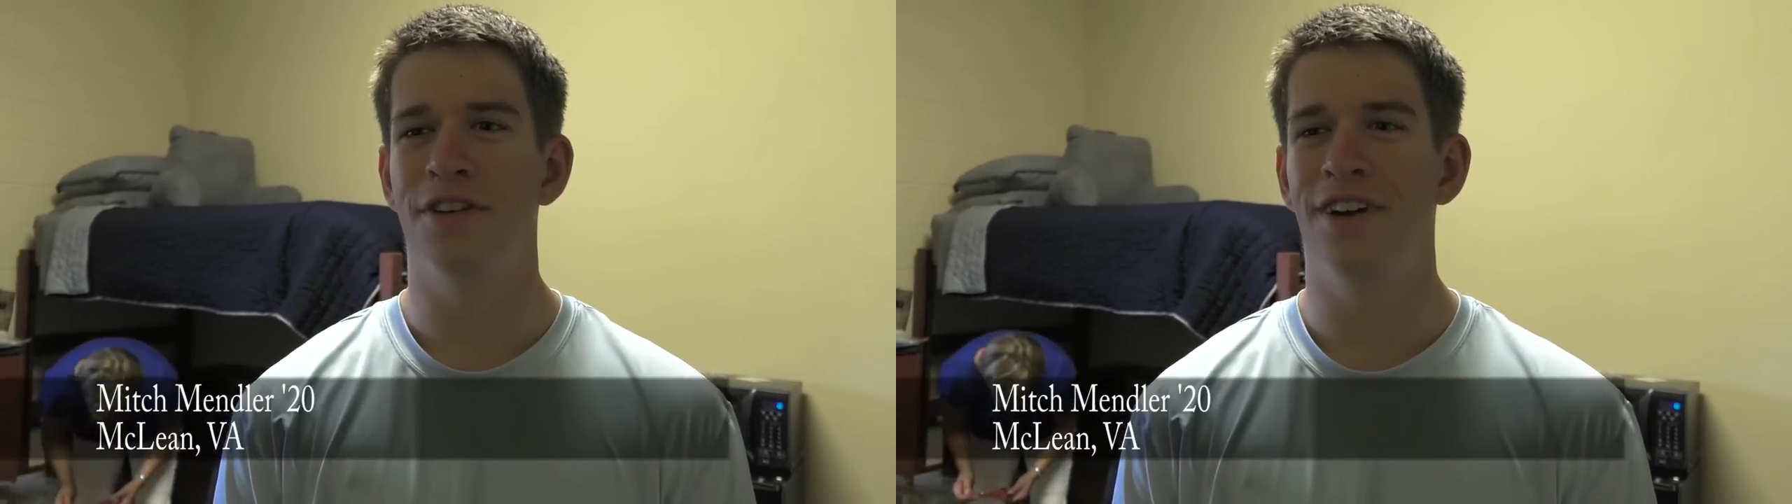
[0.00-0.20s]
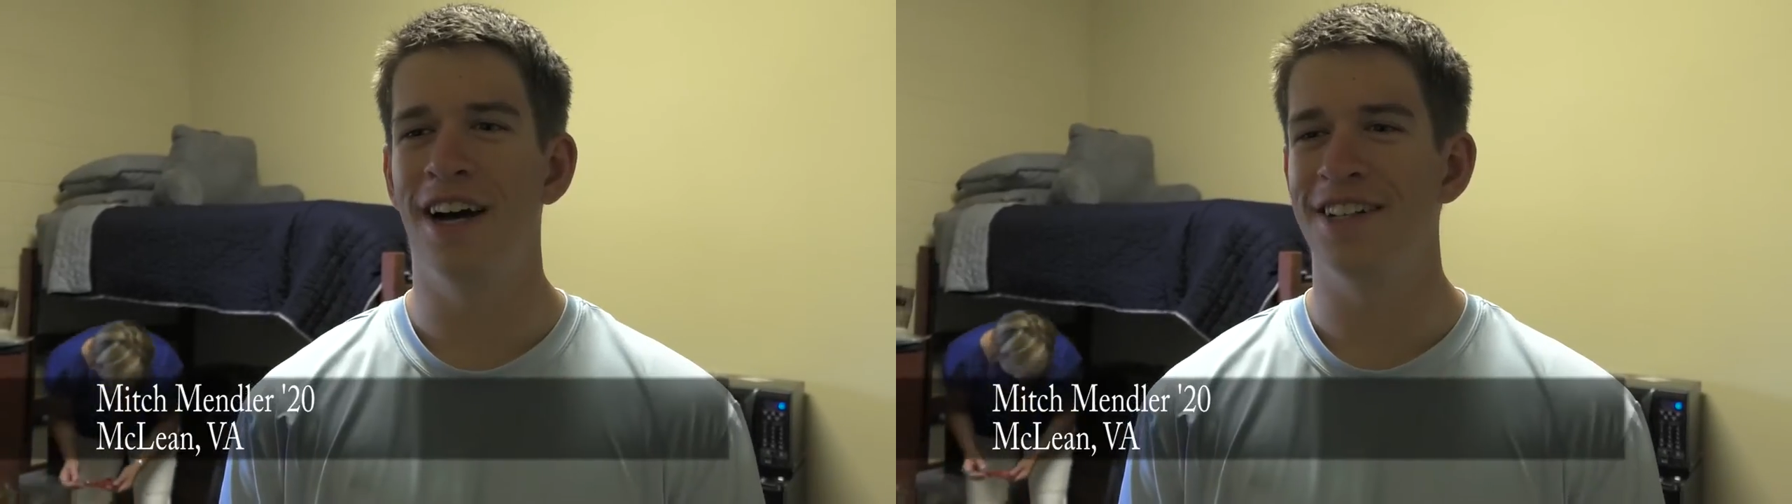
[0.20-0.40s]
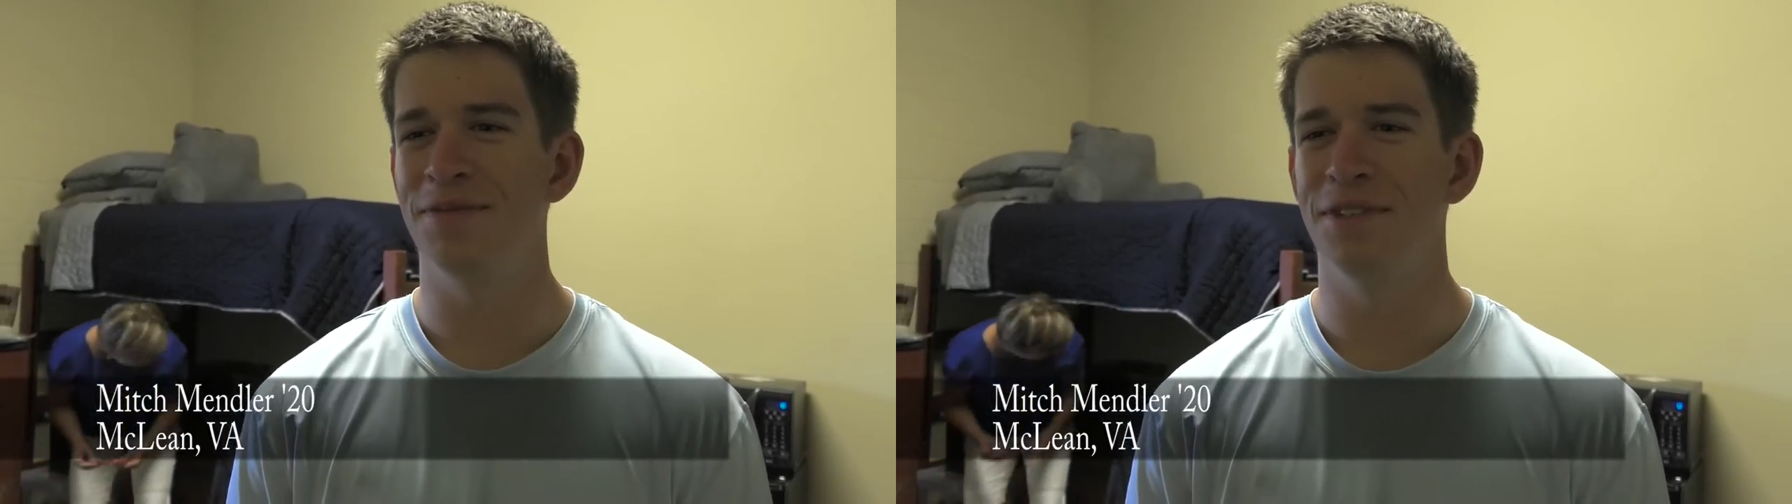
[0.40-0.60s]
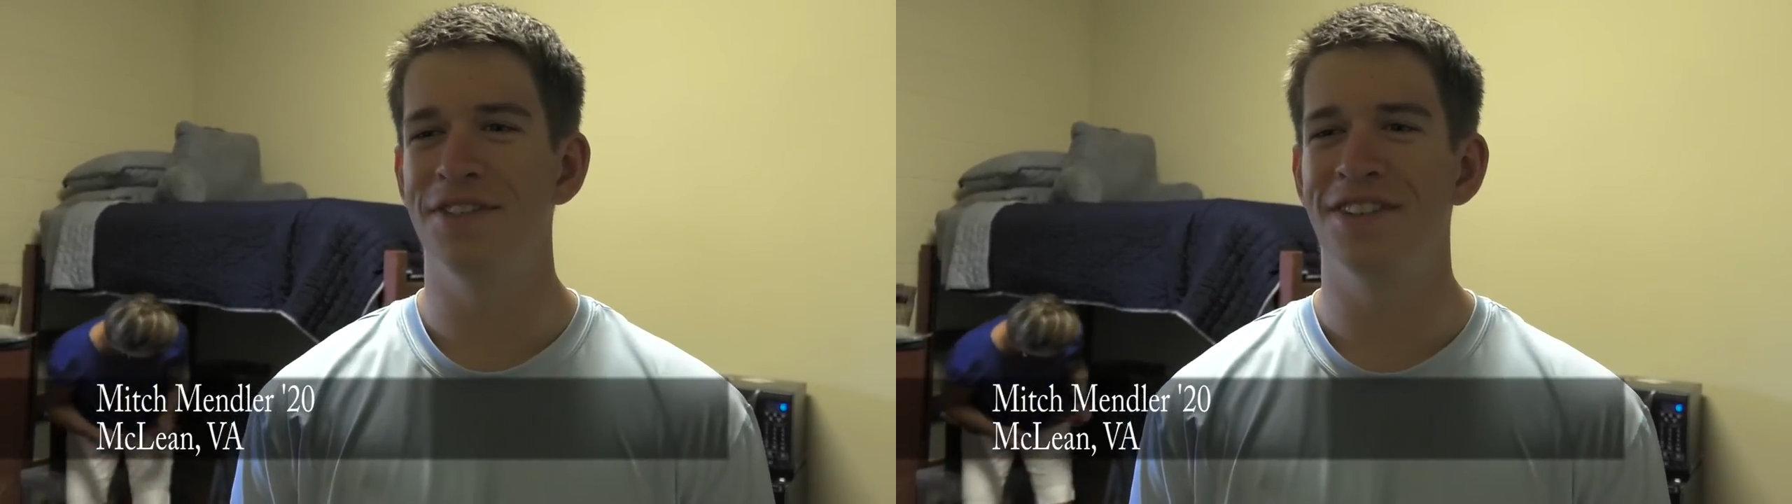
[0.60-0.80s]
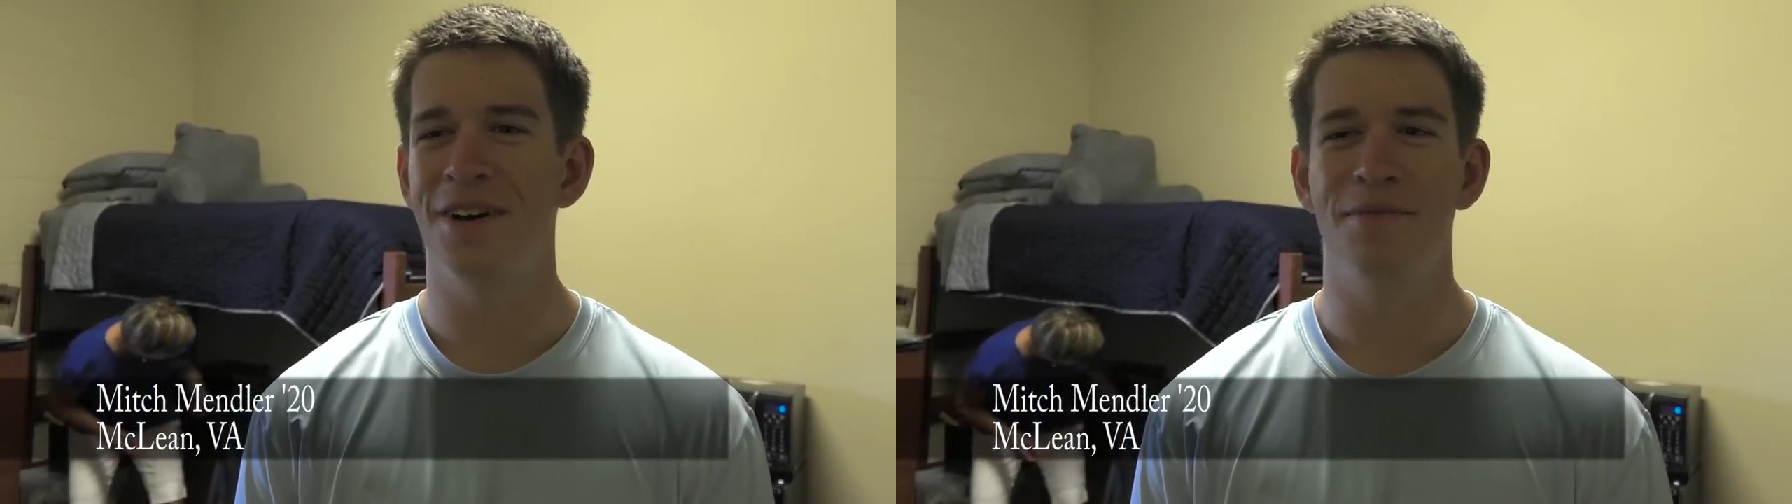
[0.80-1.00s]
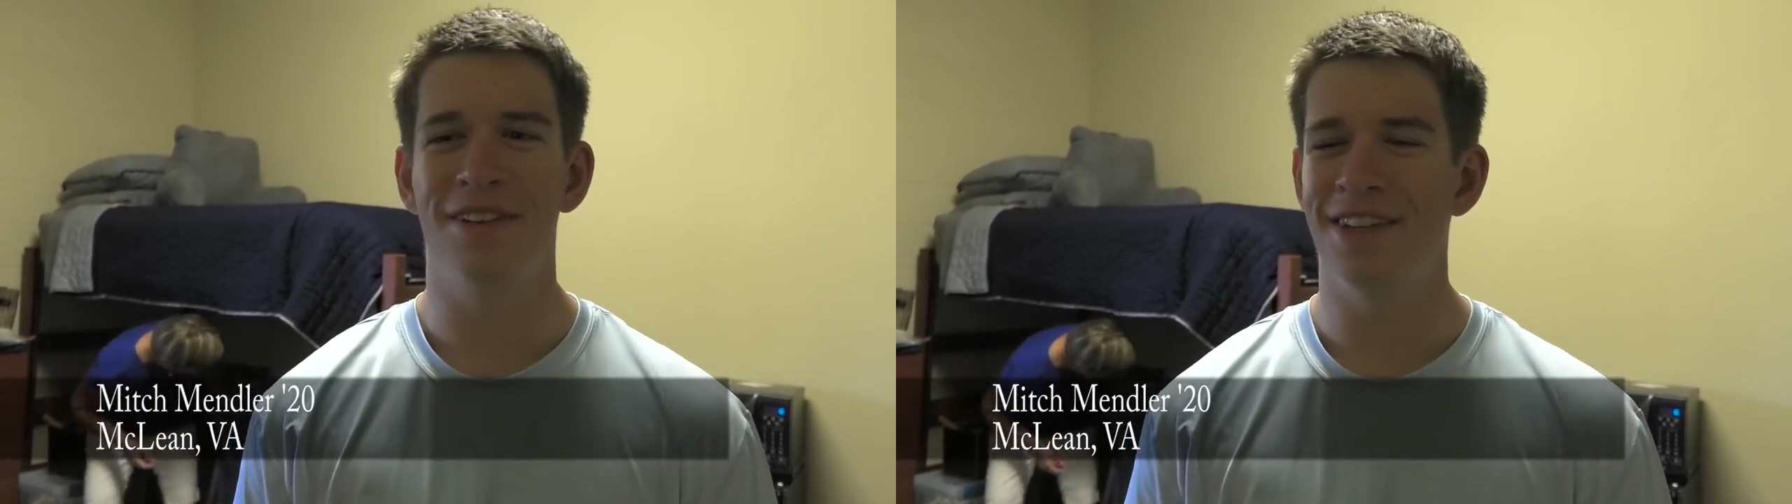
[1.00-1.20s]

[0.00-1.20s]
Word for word: to finally moving on,